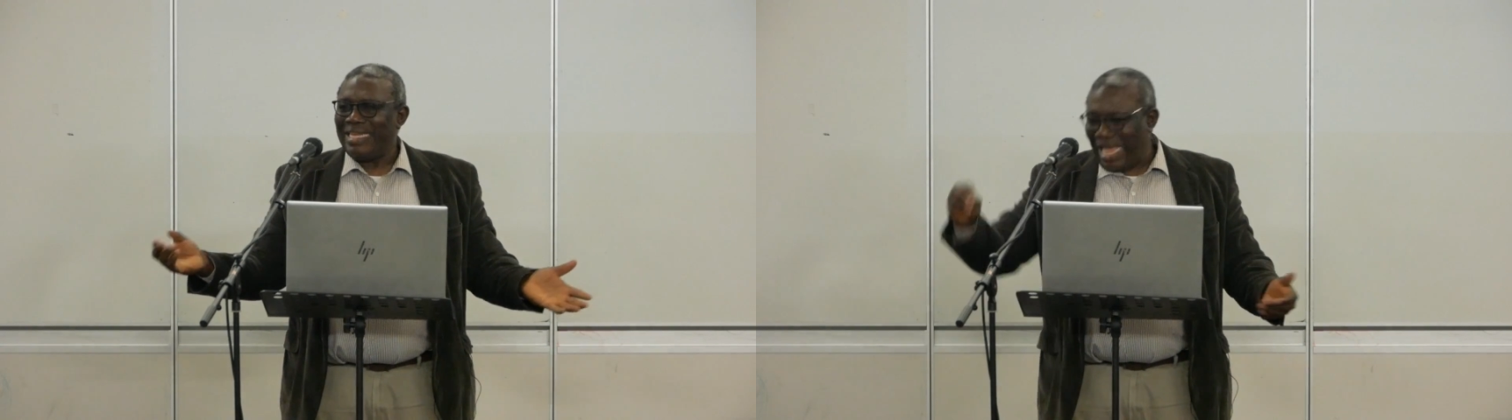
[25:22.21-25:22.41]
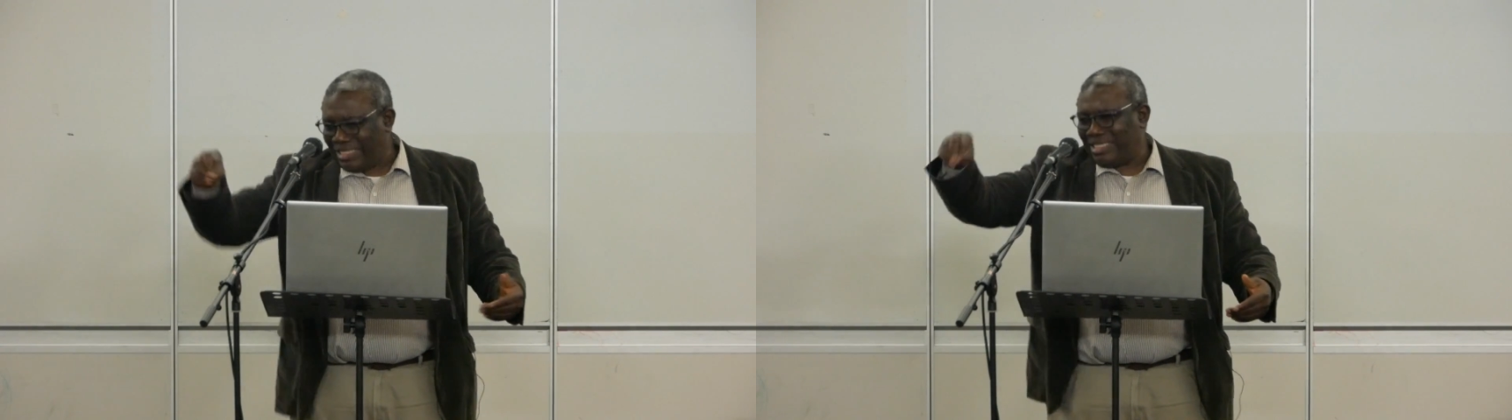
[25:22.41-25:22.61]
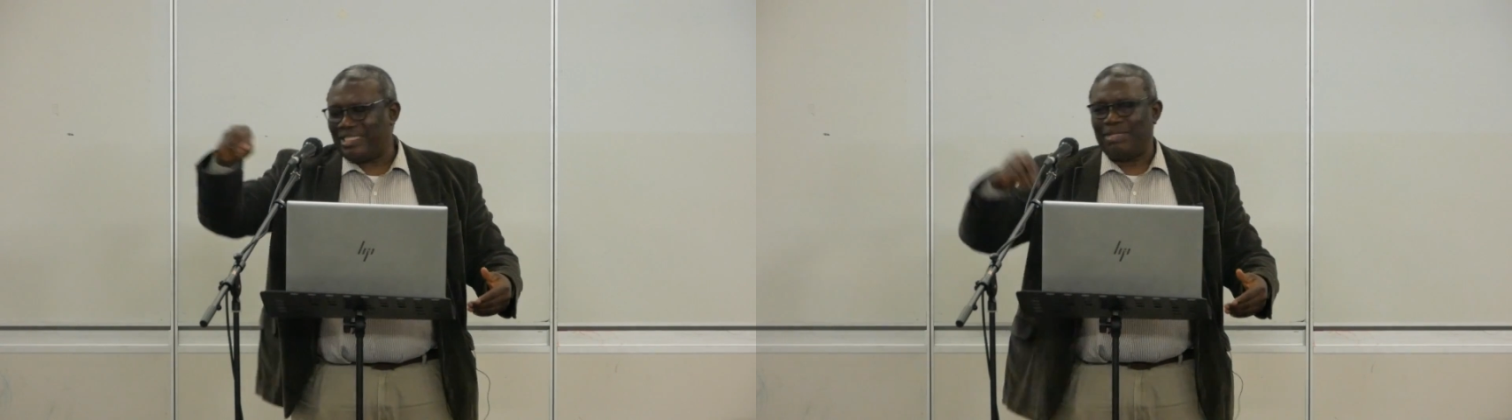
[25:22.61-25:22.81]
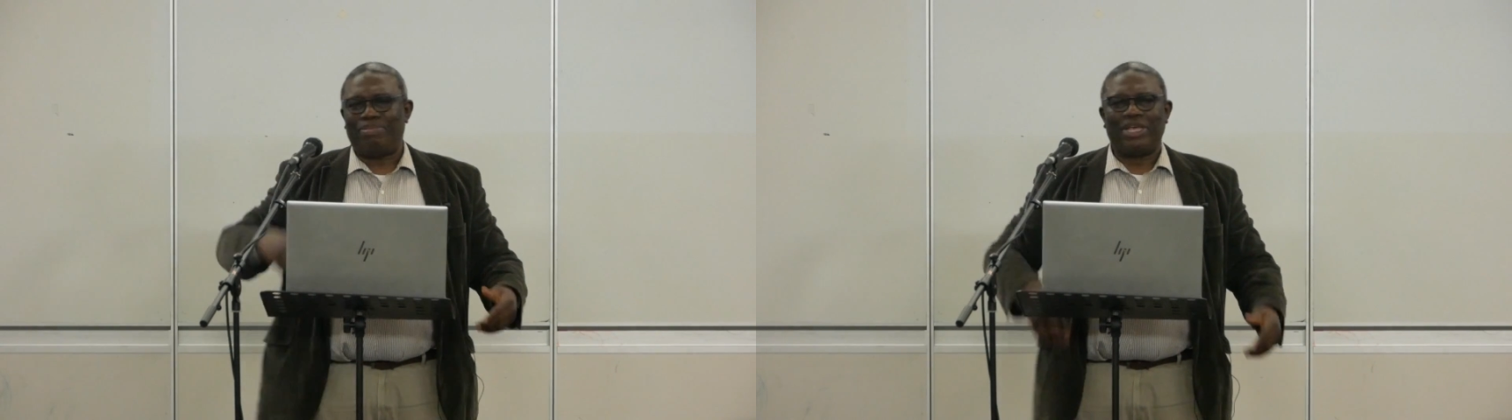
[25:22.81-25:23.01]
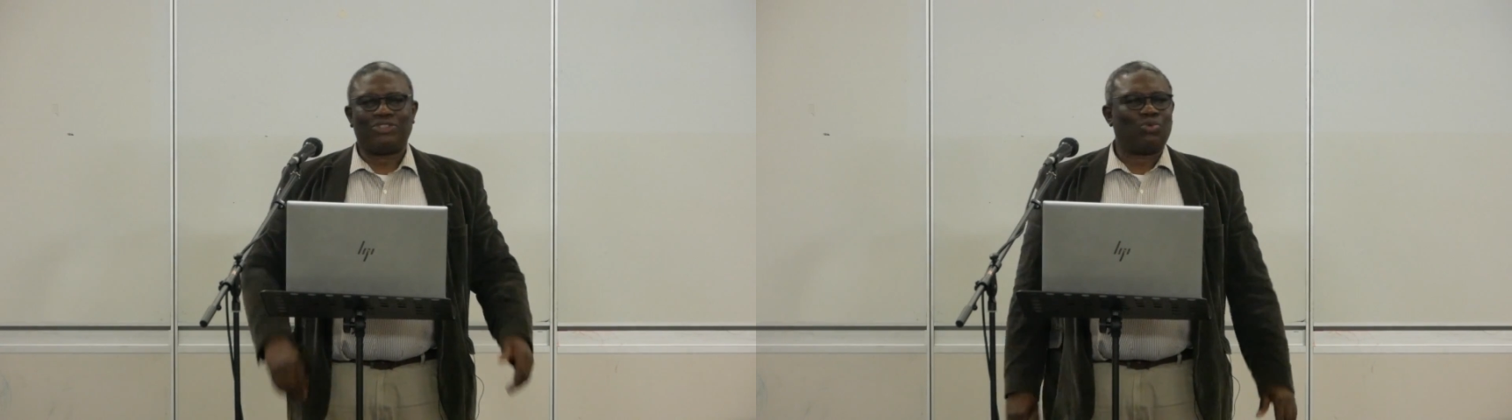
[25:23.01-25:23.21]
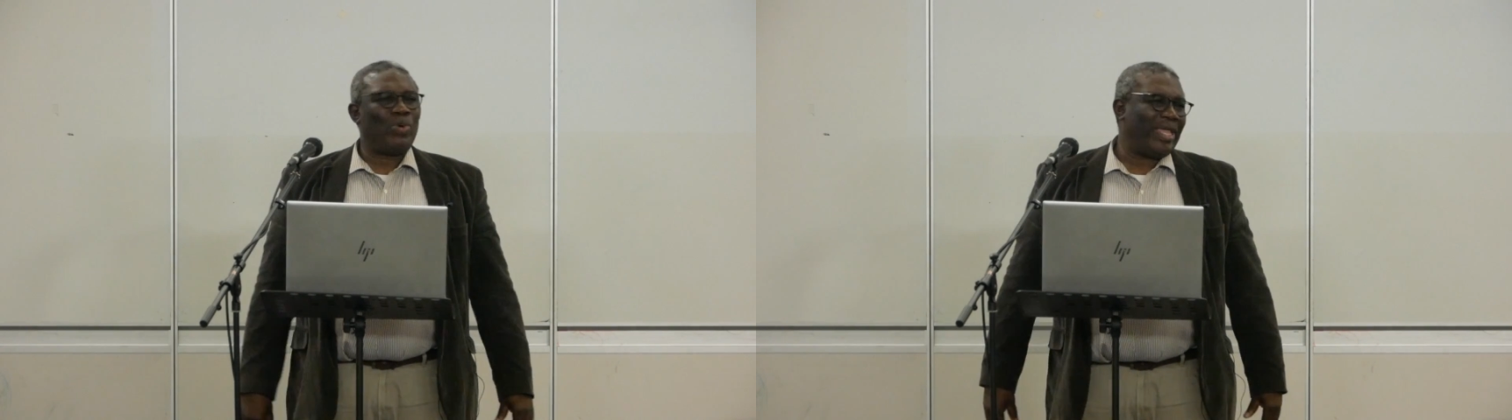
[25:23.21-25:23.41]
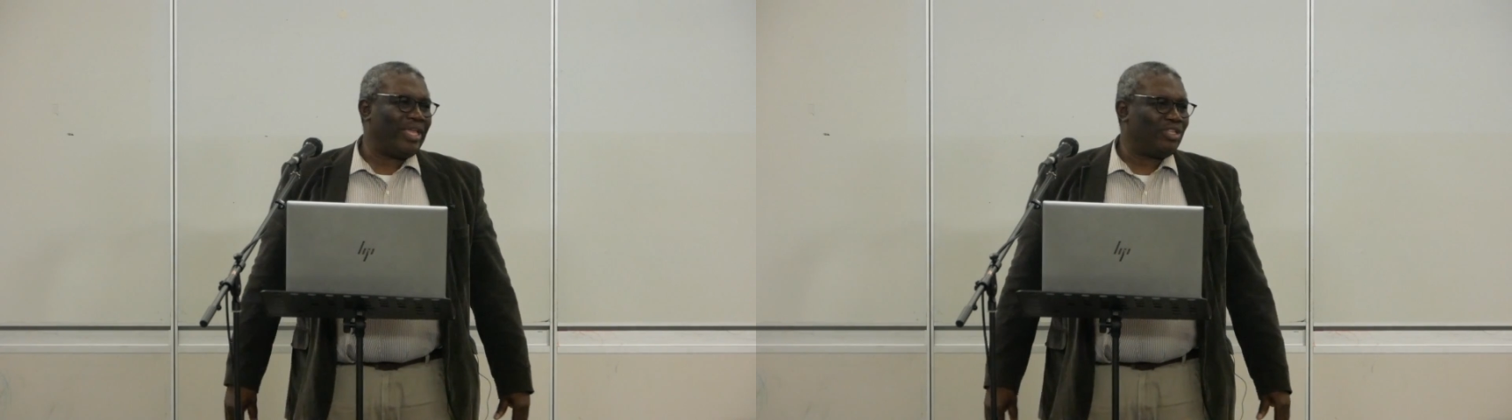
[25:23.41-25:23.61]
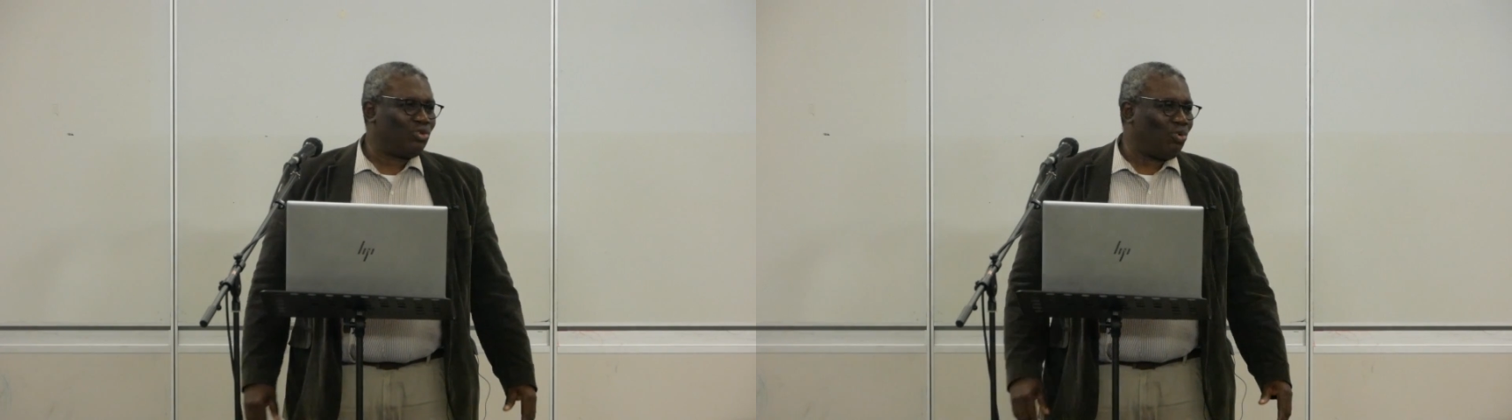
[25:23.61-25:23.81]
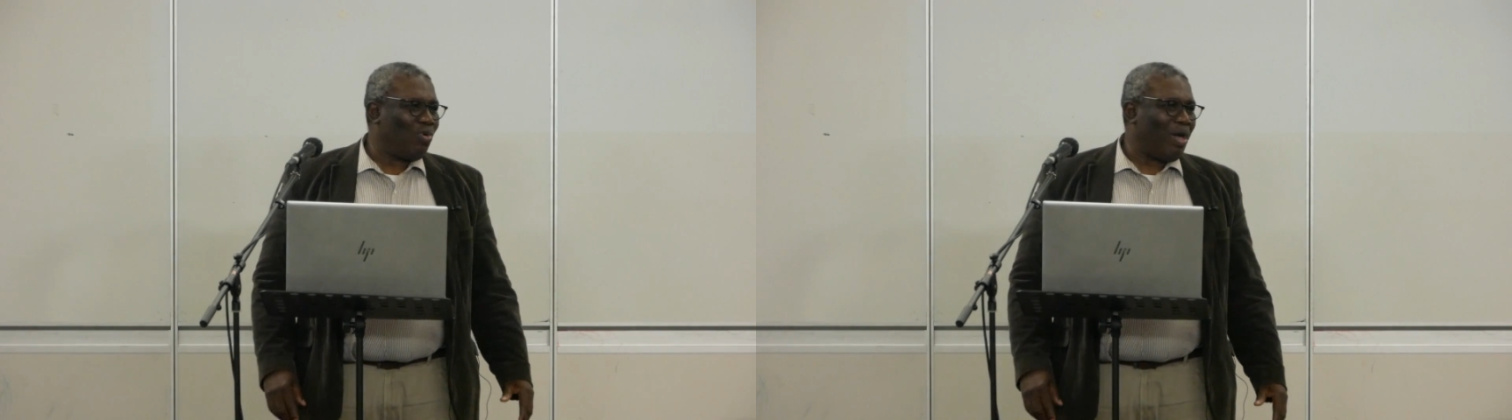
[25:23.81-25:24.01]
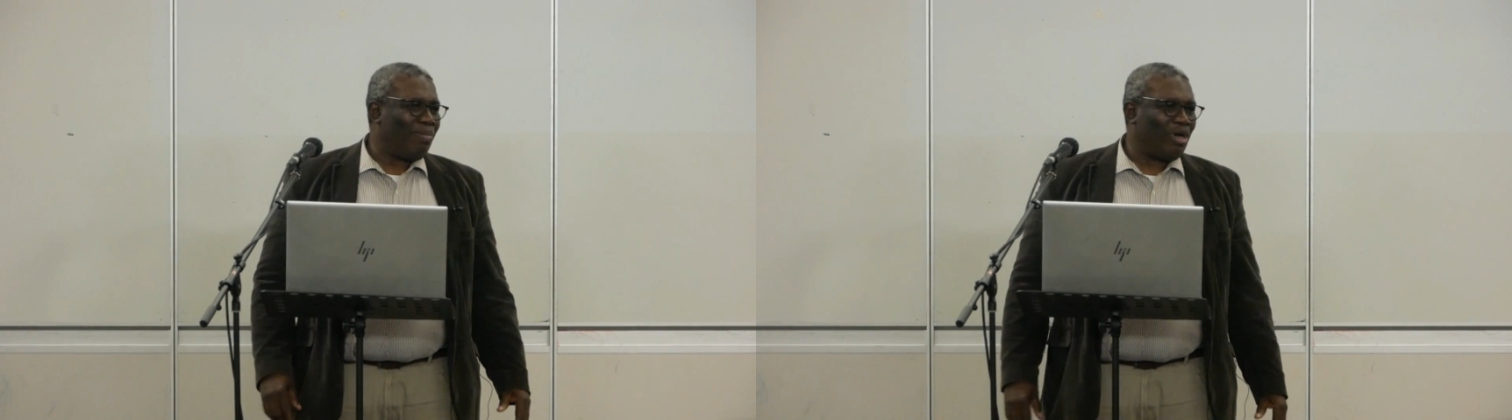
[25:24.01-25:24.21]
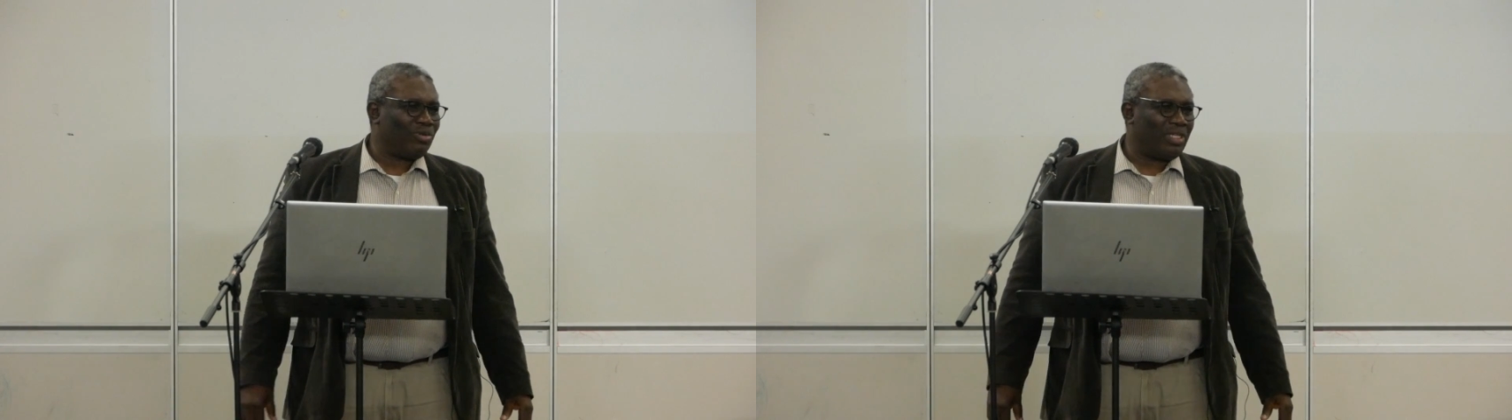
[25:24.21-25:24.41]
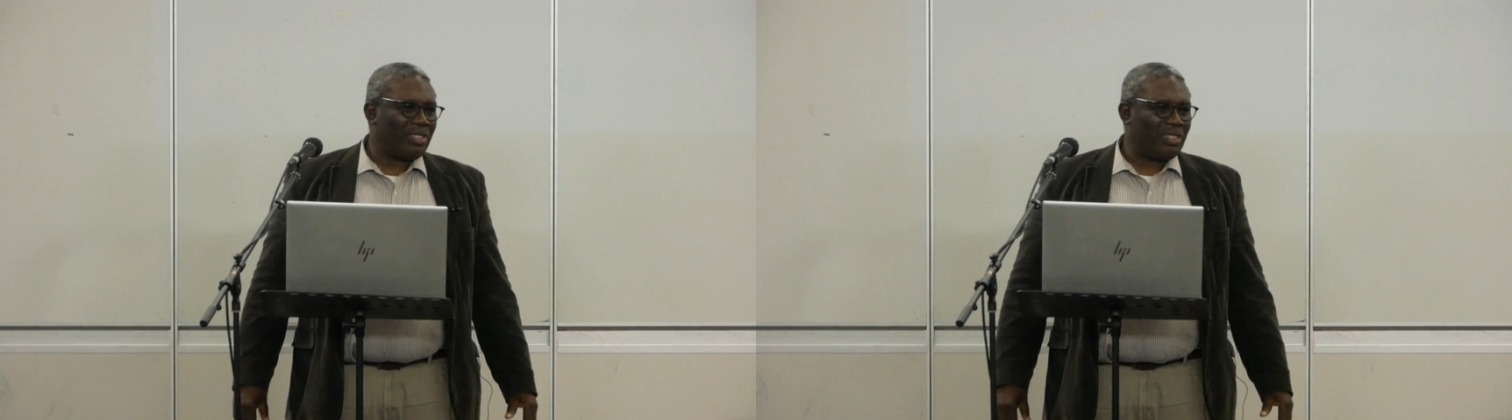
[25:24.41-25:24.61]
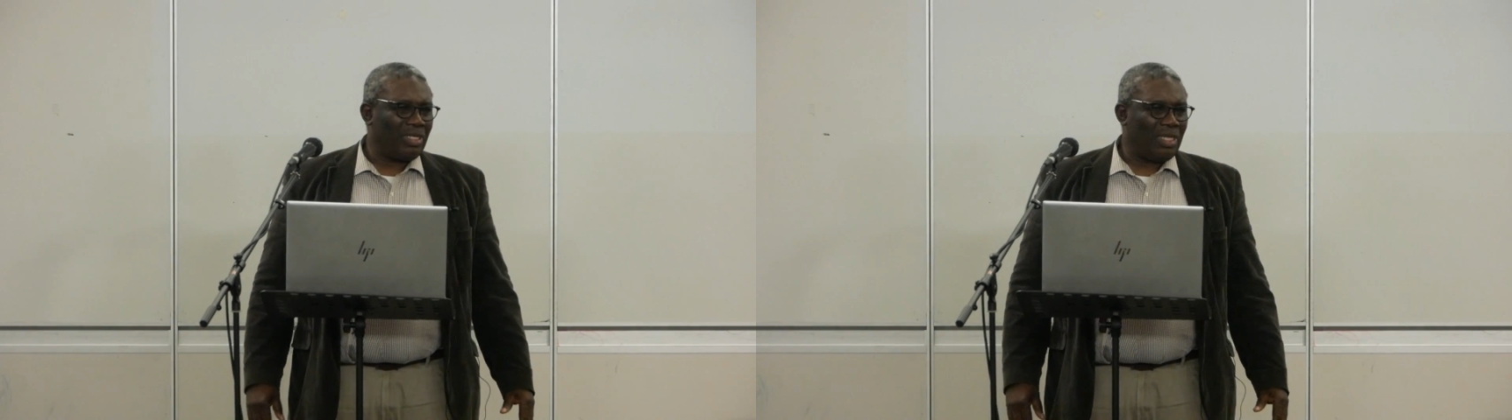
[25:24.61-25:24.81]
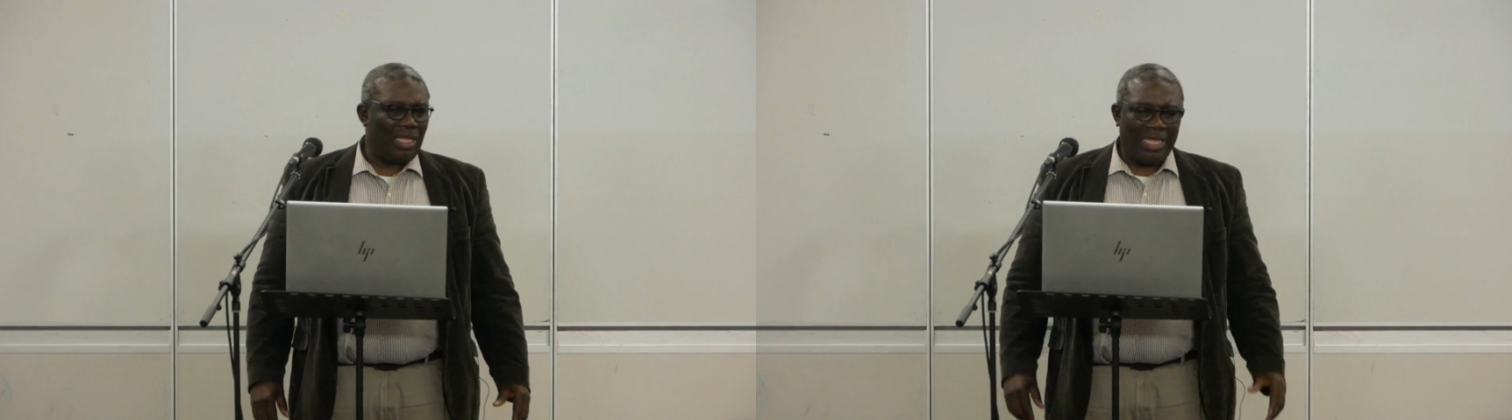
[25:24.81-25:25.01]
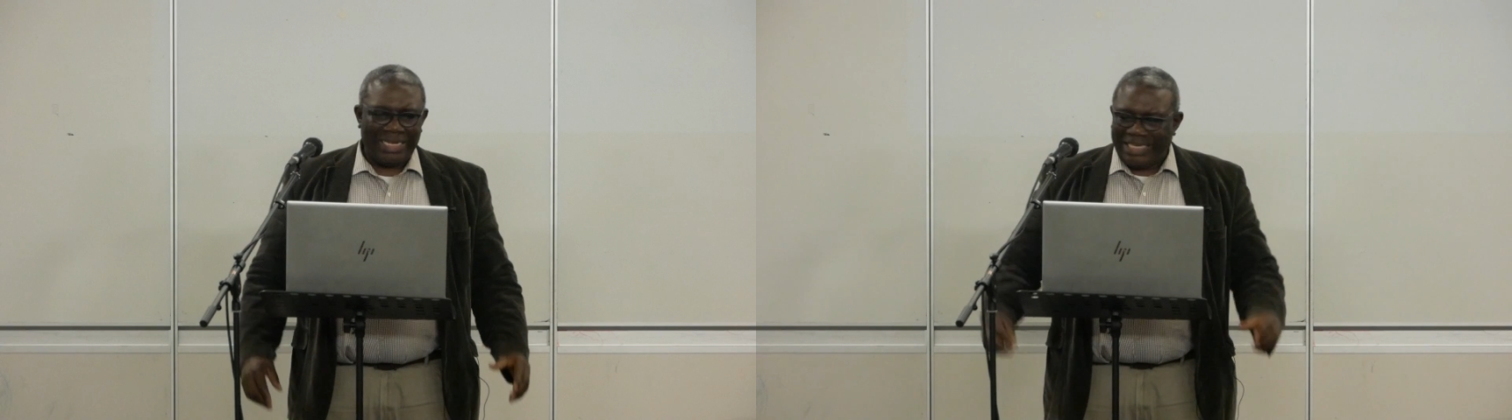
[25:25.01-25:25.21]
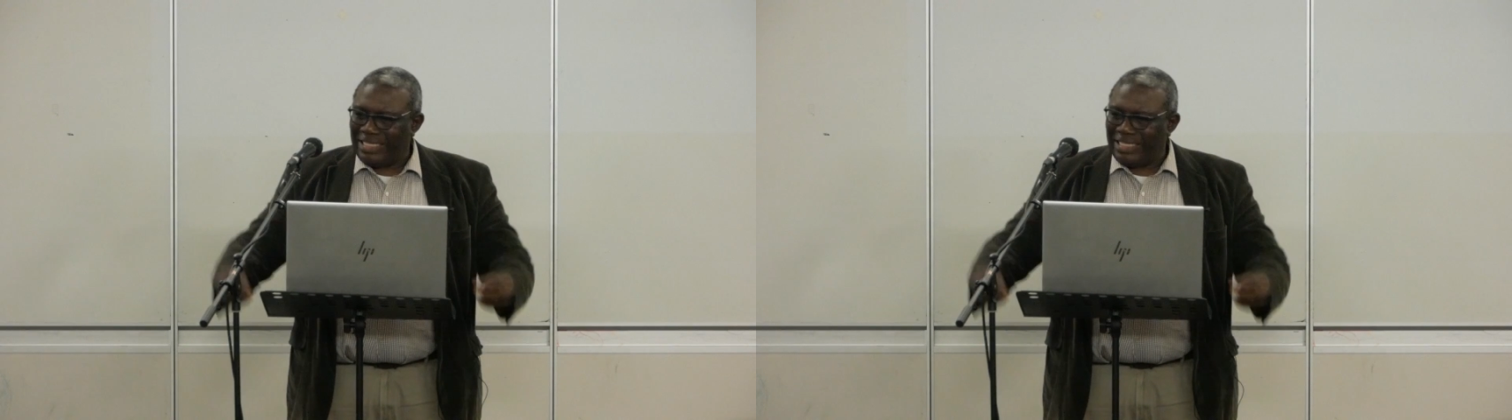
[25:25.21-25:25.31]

That is the best way to go about it.